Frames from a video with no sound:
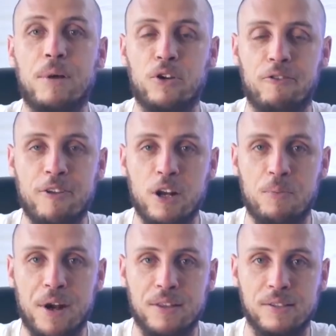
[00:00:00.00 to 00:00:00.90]
but your fellow
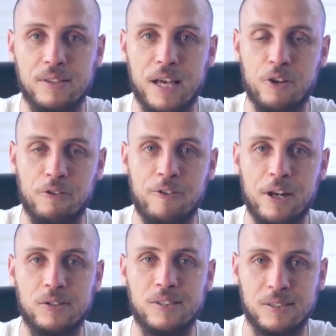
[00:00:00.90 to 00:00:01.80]
brothers and your
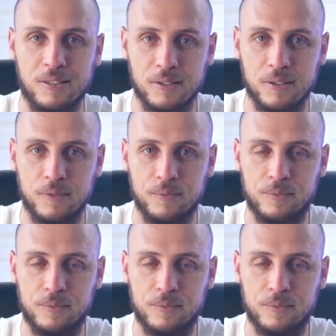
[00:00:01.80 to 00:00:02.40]
fellow sisters.